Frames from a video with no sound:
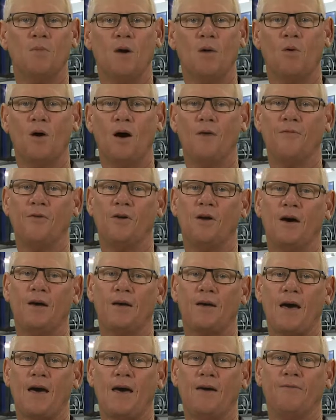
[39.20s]
My wife and I
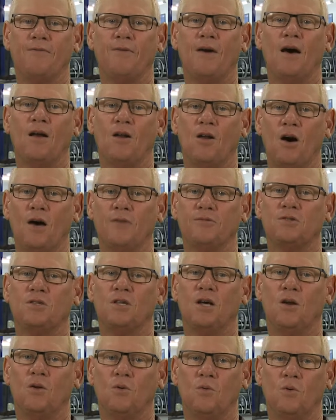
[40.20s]
gave our lives to
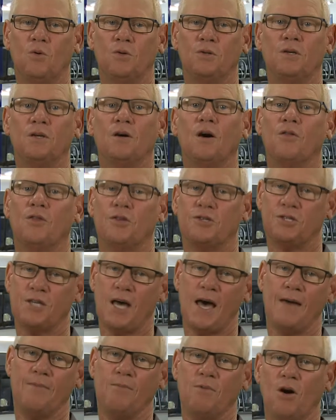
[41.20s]
the Lord on the
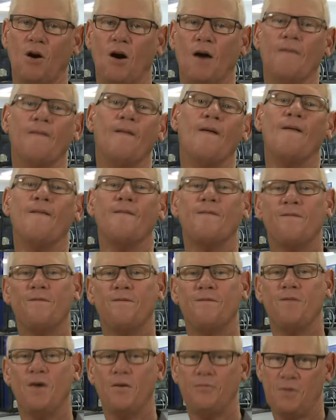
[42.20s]
same night,
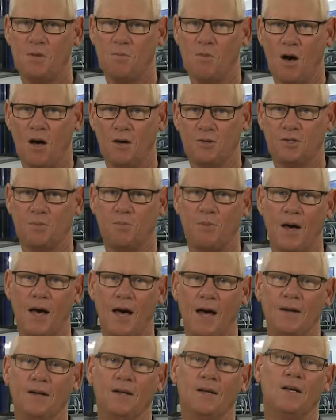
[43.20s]
50 miles
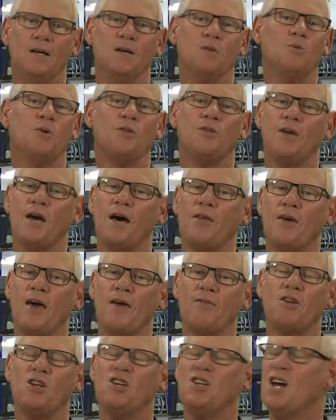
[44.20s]
apart, with the other
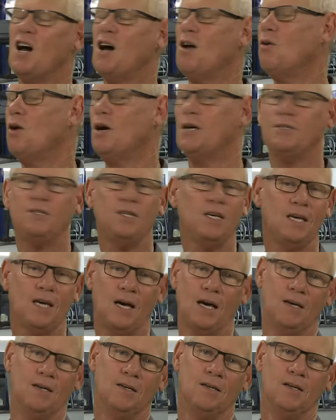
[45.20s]
having no
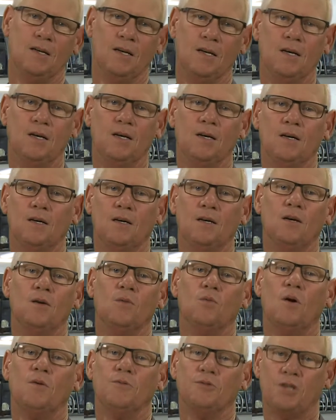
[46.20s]
idea
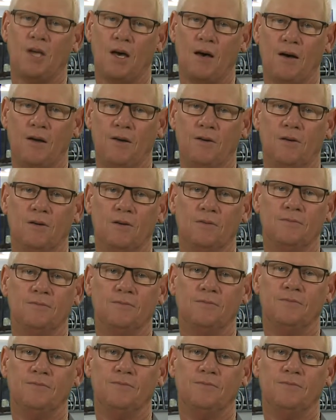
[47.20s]
what was going on.